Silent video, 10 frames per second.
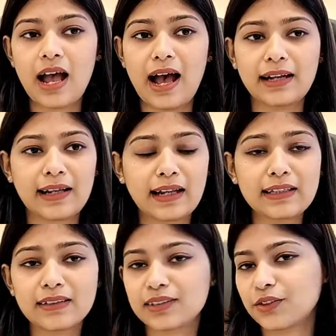and
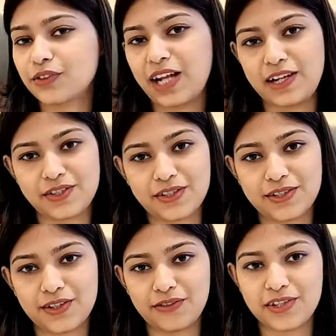any other
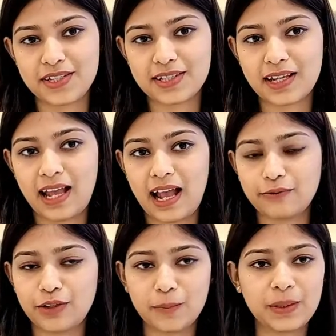financial service
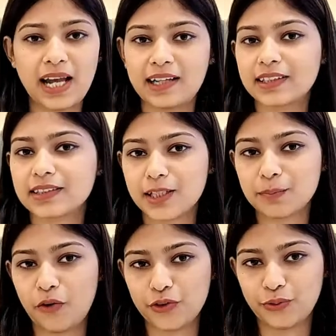will be at the tip
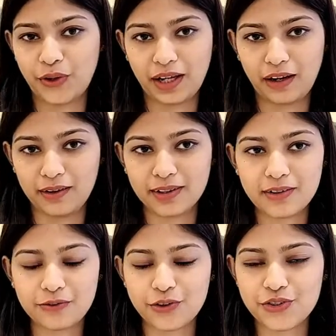of your finger
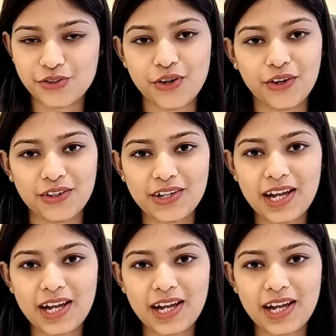for sure.